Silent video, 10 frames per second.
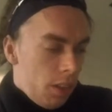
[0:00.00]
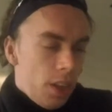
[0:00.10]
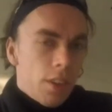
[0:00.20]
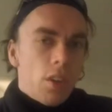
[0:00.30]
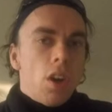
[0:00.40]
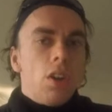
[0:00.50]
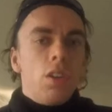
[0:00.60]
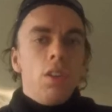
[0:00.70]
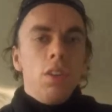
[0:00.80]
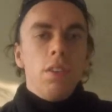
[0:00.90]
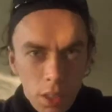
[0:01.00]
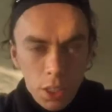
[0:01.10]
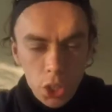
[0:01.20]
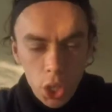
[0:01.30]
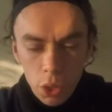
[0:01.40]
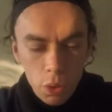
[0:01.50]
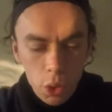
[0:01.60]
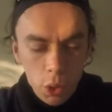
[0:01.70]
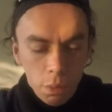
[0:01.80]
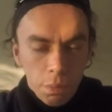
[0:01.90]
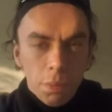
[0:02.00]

and they're all, in general,